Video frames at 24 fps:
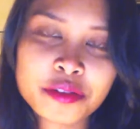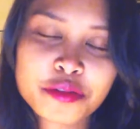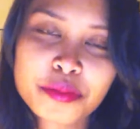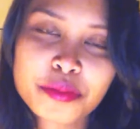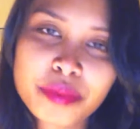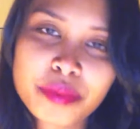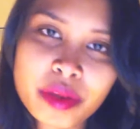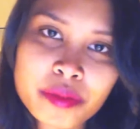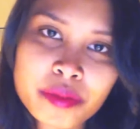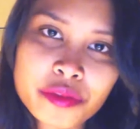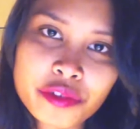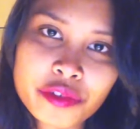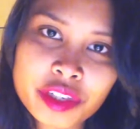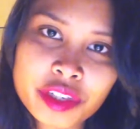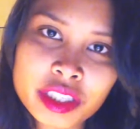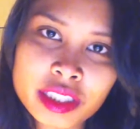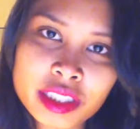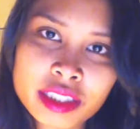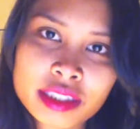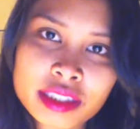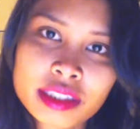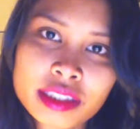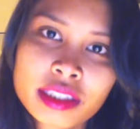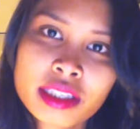of
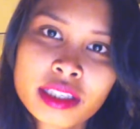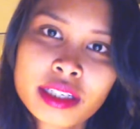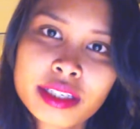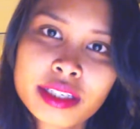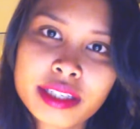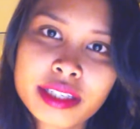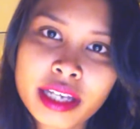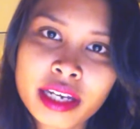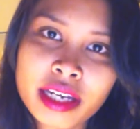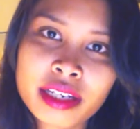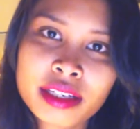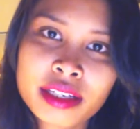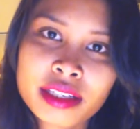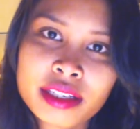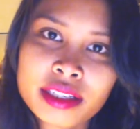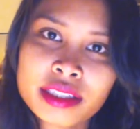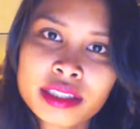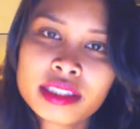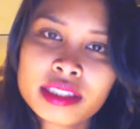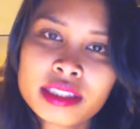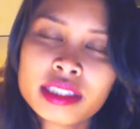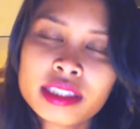memories that